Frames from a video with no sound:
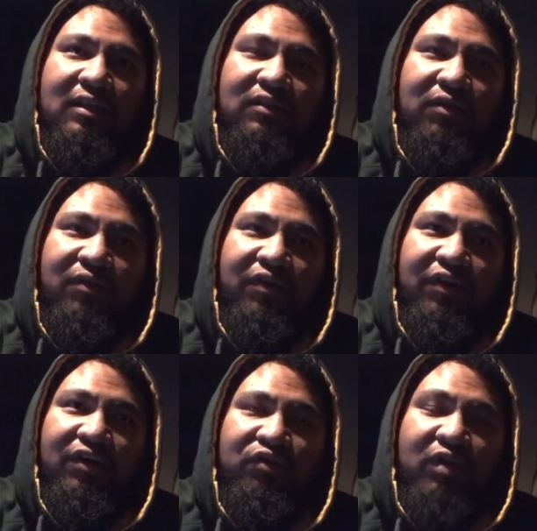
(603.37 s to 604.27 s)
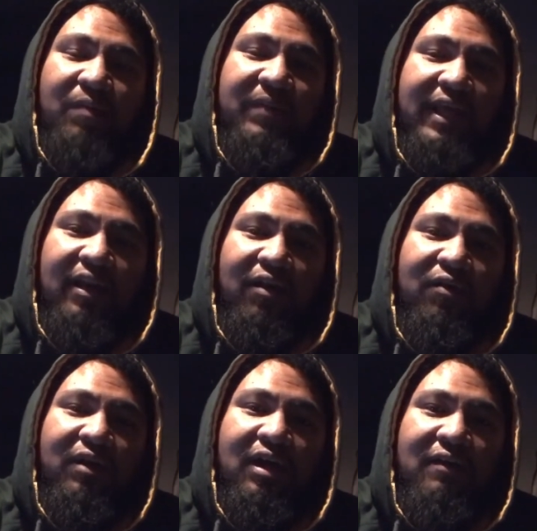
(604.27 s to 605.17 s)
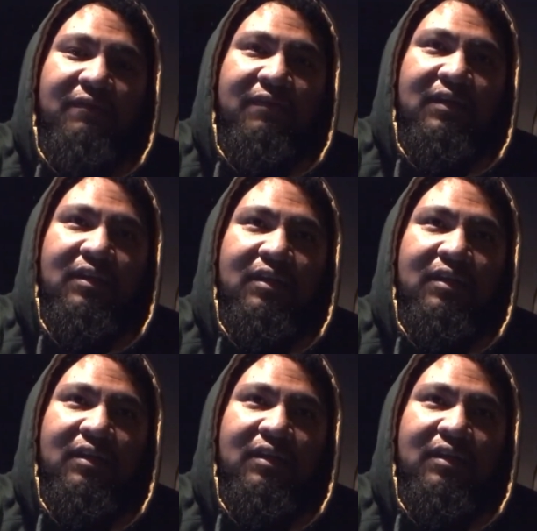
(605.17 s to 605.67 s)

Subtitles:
So you're gonna drop that load off.